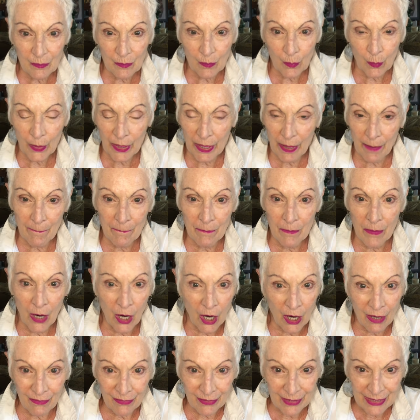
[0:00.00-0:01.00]
what a
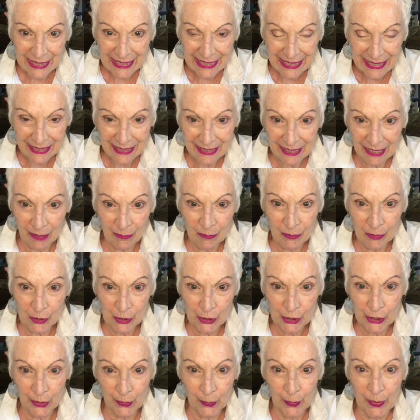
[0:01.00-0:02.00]
marvelous example
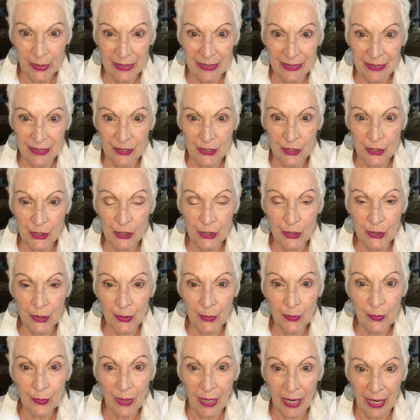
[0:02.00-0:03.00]
she was
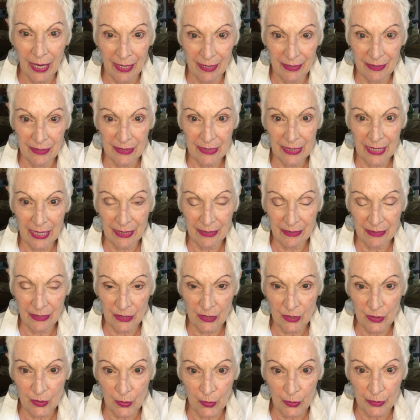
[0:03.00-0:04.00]
to us as a
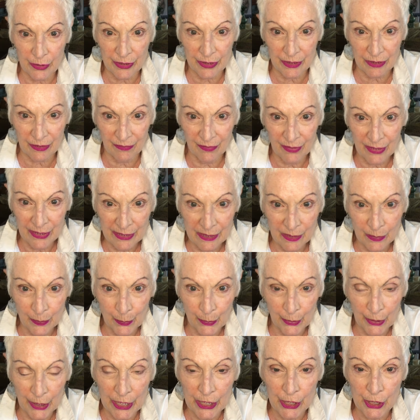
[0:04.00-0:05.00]
source of
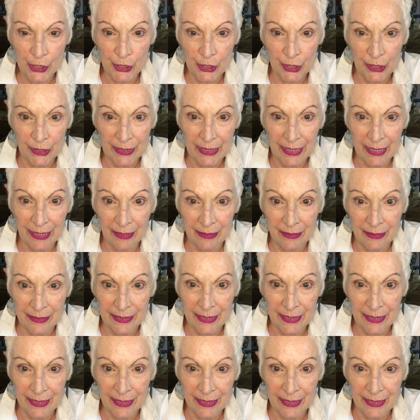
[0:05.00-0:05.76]
inspiration and